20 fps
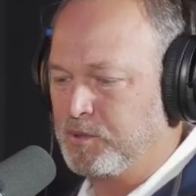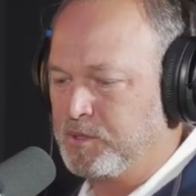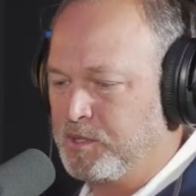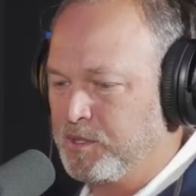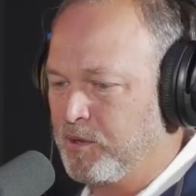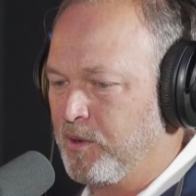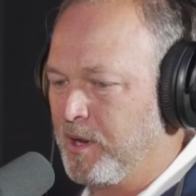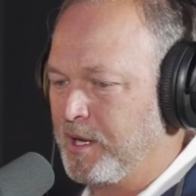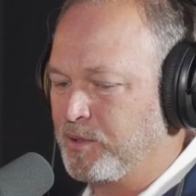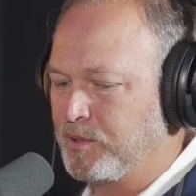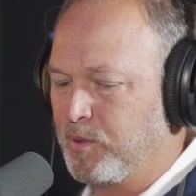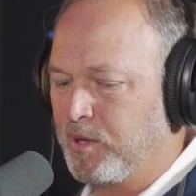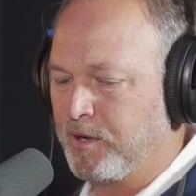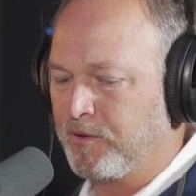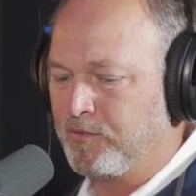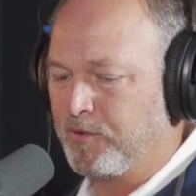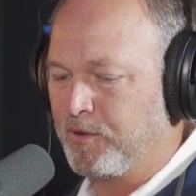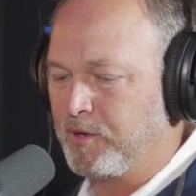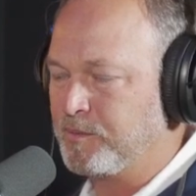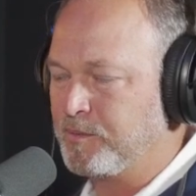she
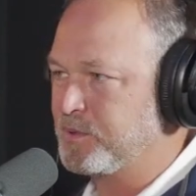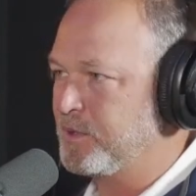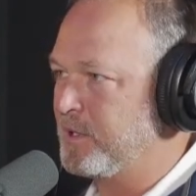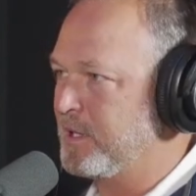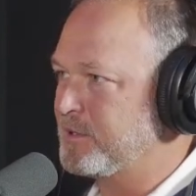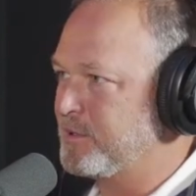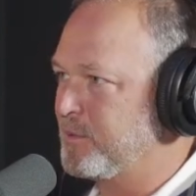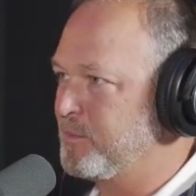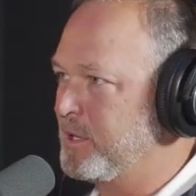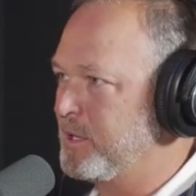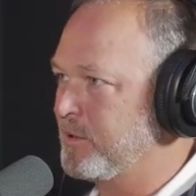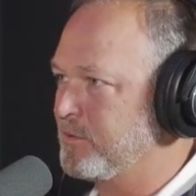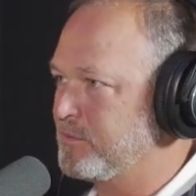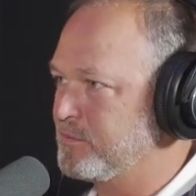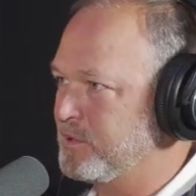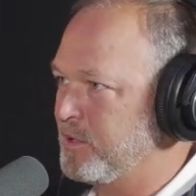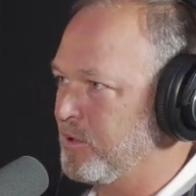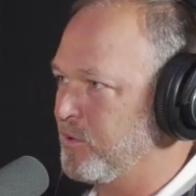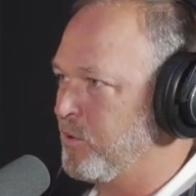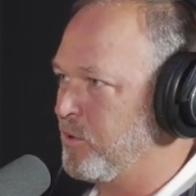graduated from, so that's a big,
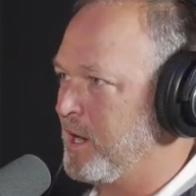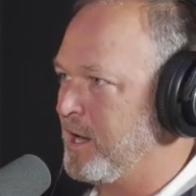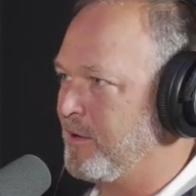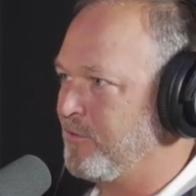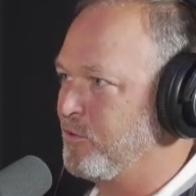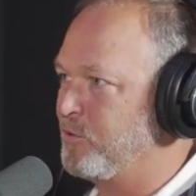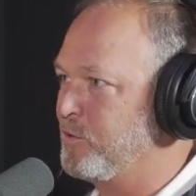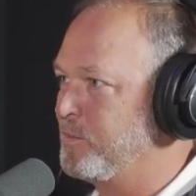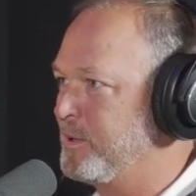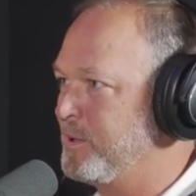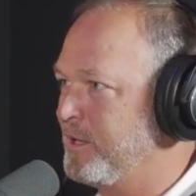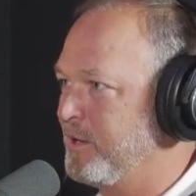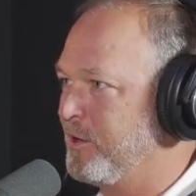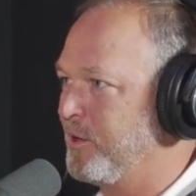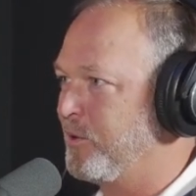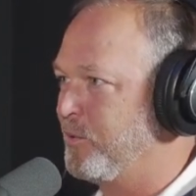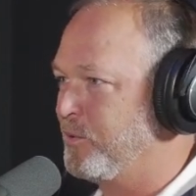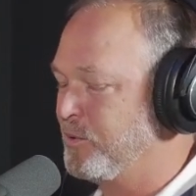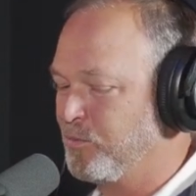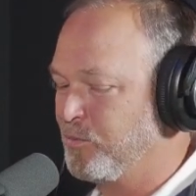rival with me and
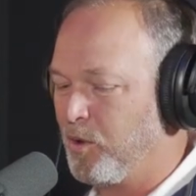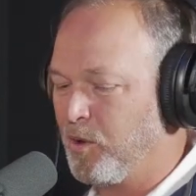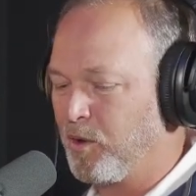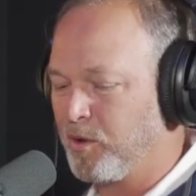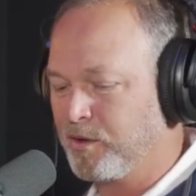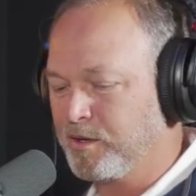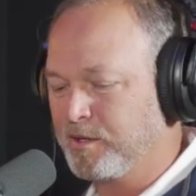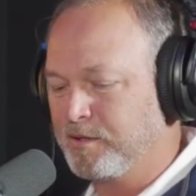her when Walker.